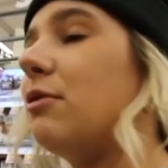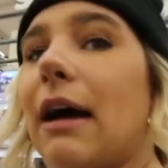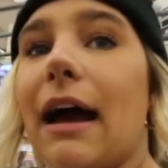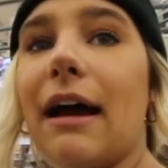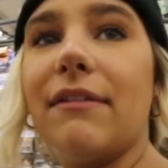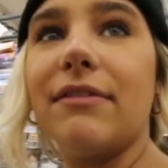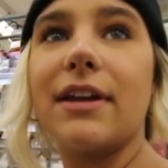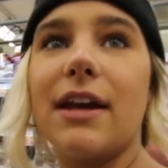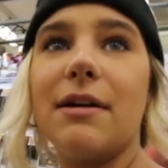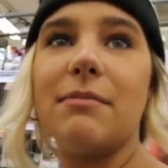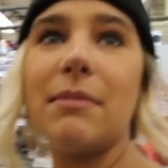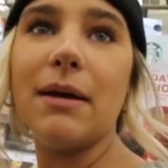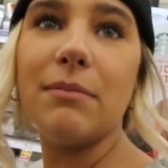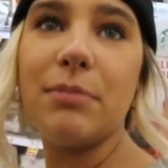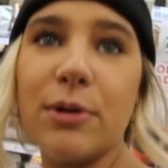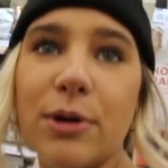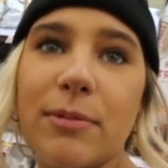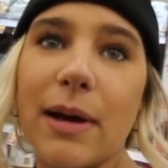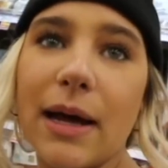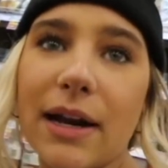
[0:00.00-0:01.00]
have to cut my
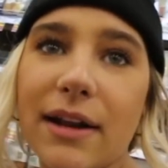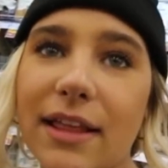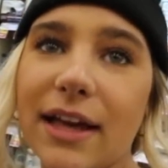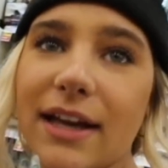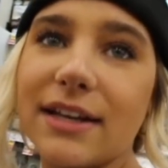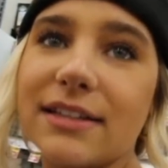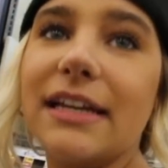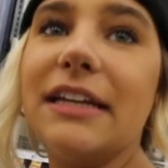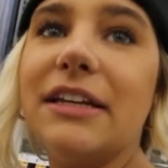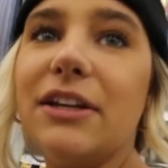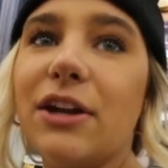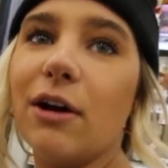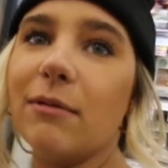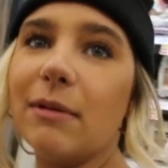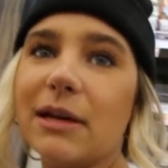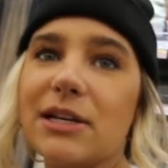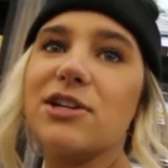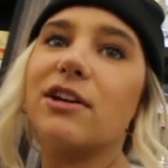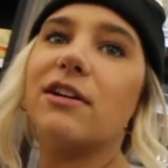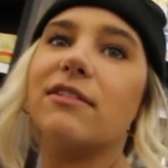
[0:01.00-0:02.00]
boob out of that because I know
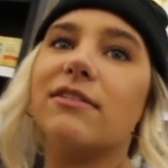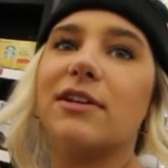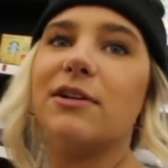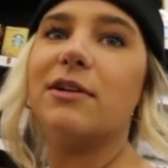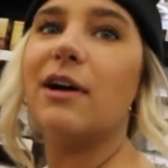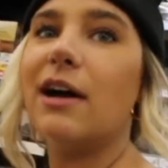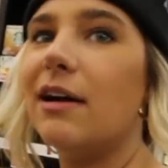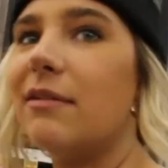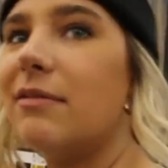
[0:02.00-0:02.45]
my shirt blew up.